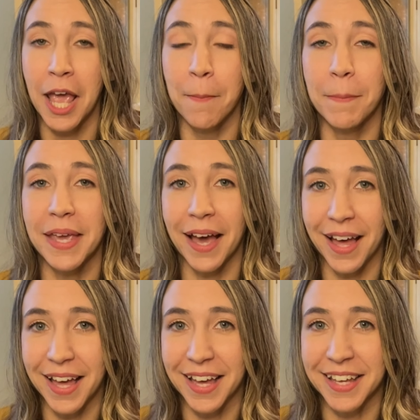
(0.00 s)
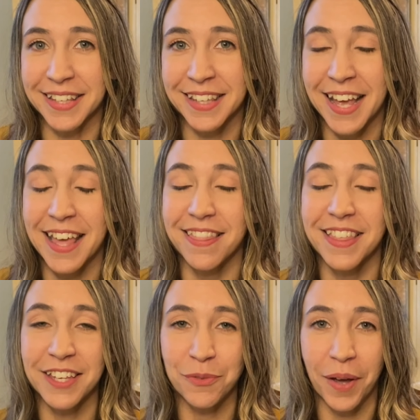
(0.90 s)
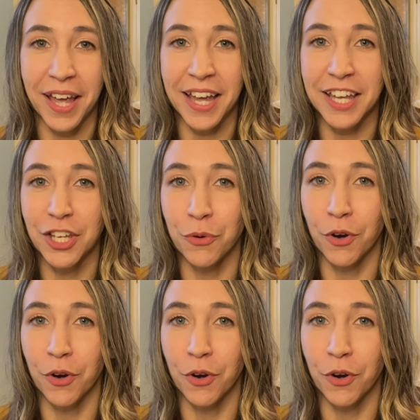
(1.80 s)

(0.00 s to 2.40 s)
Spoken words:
because this way you are